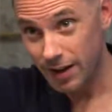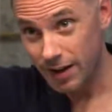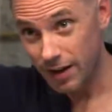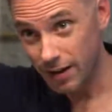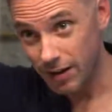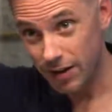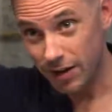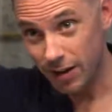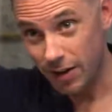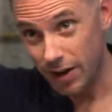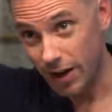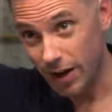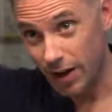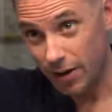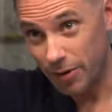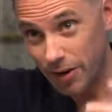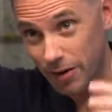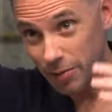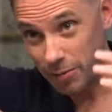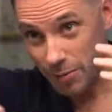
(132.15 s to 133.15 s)
So I
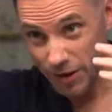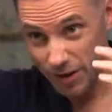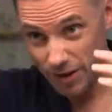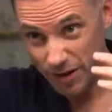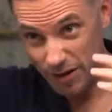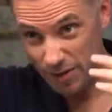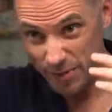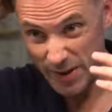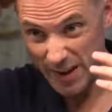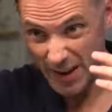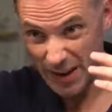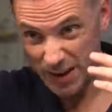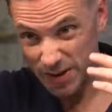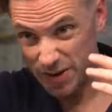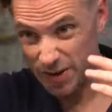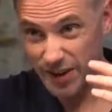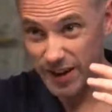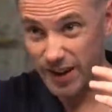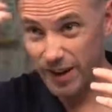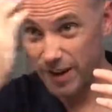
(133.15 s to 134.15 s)
always put a little bit
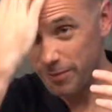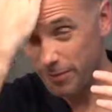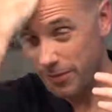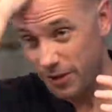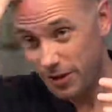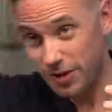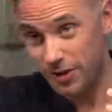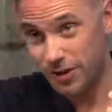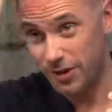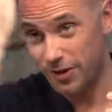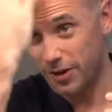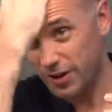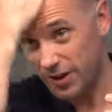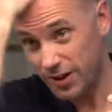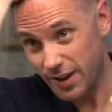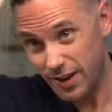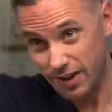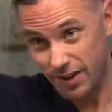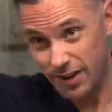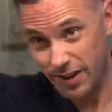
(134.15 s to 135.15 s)
extra there just so it
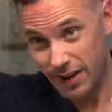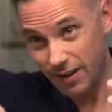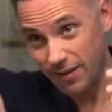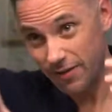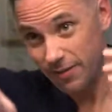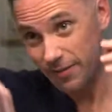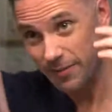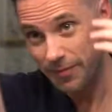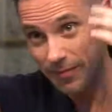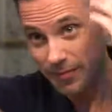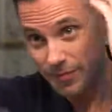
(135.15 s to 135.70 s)
stays down.